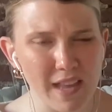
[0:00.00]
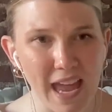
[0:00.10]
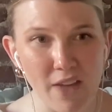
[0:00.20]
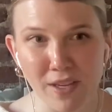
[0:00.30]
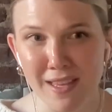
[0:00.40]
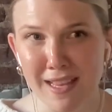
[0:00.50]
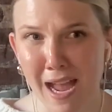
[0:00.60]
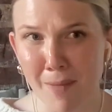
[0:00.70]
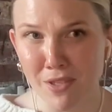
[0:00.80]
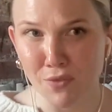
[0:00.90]
like everything that
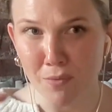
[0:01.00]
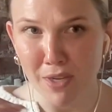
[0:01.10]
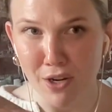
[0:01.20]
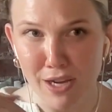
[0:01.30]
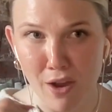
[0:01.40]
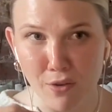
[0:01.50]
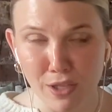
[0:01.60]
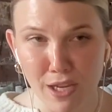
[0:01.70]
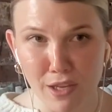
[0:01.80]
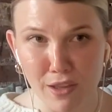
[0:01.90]
happens from there on out,
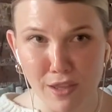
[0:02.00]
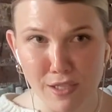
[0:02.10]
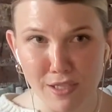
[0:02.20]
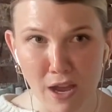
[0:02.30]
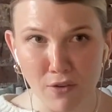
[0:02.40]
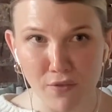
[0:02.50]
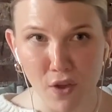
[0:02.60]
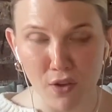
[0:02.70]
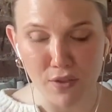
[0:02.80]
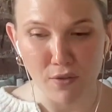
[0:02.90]
like the
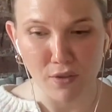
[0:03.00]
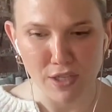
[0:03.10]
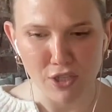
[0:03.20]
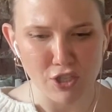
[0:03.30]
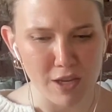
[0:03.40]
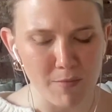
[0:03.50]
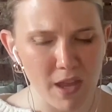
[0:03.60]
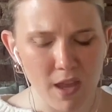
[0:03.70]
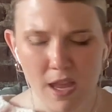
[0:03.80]
downfall of their relationship,